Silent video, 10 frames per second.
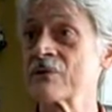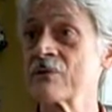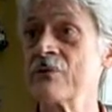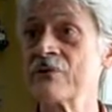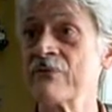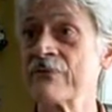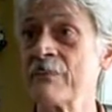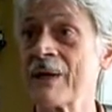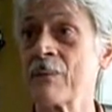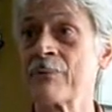solution for
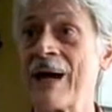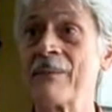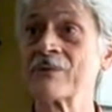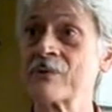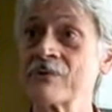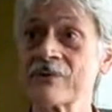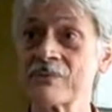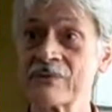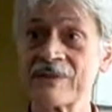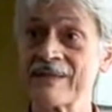mental problems, which
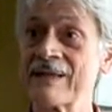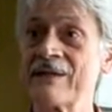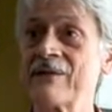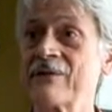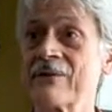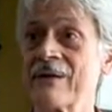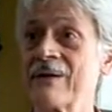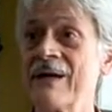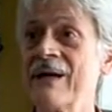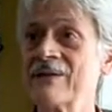was sticking
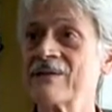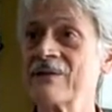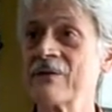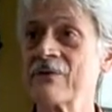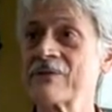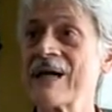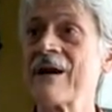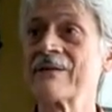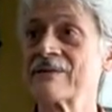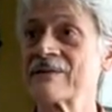your
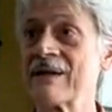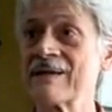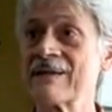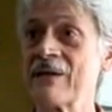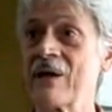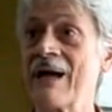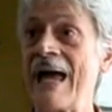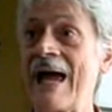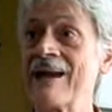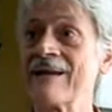retarded son in the
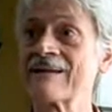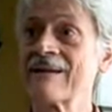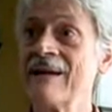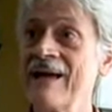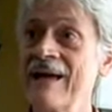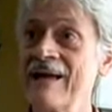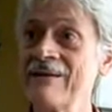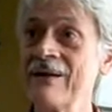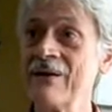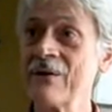attic
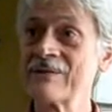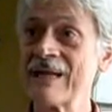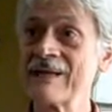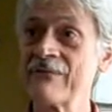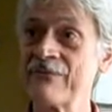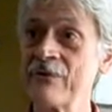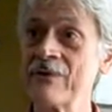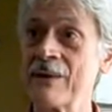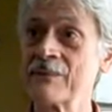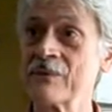and taking
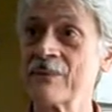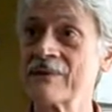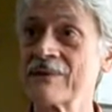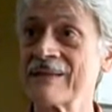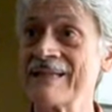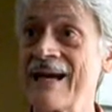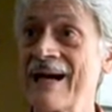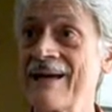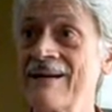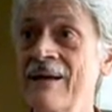food up to him until he
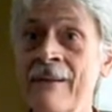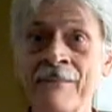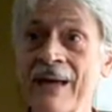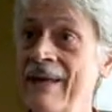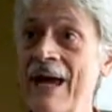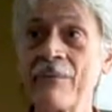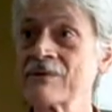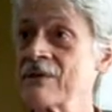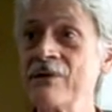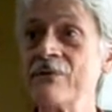died. Yeah. And that
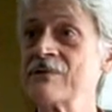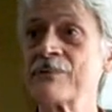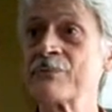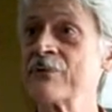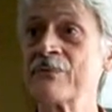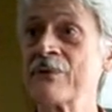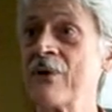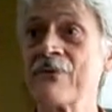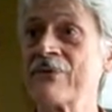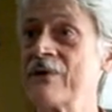was a huge improvement
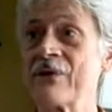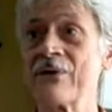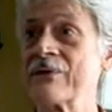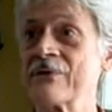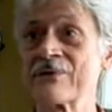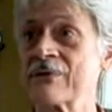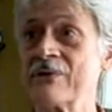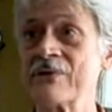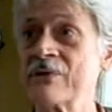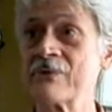over the earlier
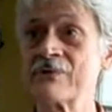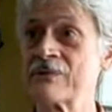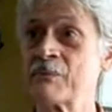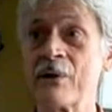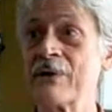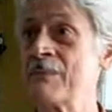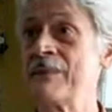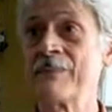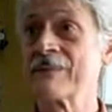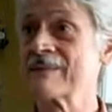solution, which was burning
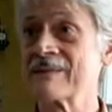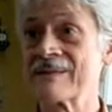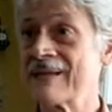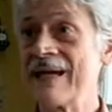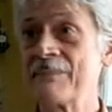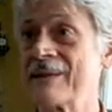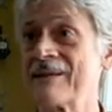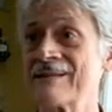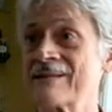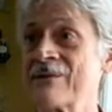people at the stake
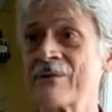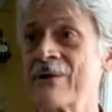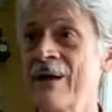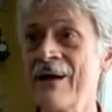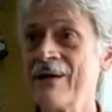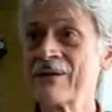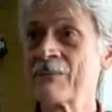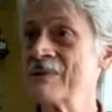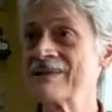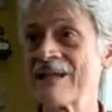because they were
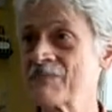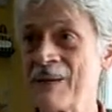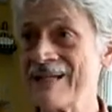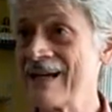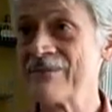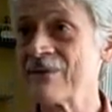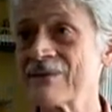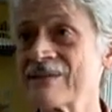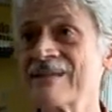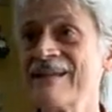possessed by
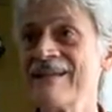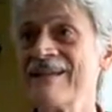devils.